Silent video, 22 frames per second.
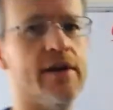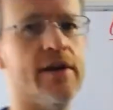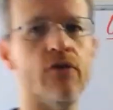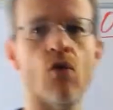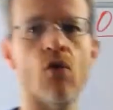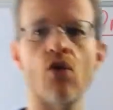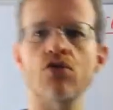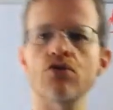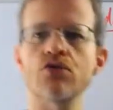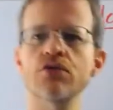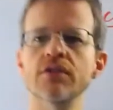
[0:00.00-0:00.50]
of
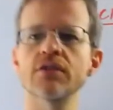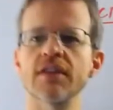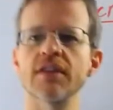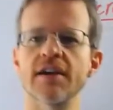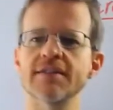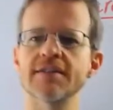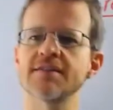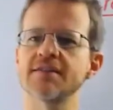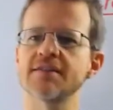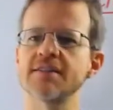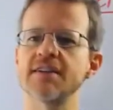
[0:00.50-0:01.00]
ordered
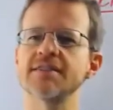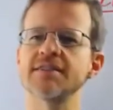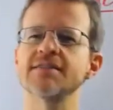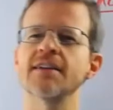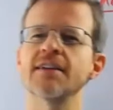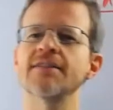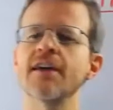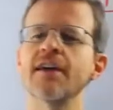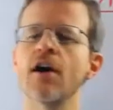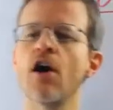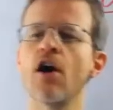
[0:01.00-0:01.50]
lists is
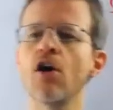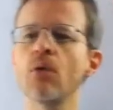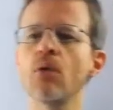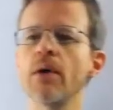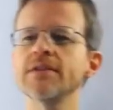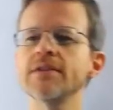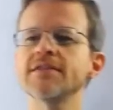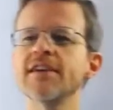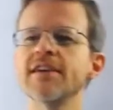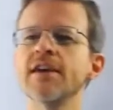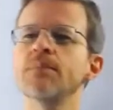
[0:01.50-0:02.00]
that they
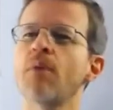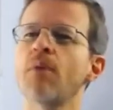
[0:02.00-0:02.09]
always keep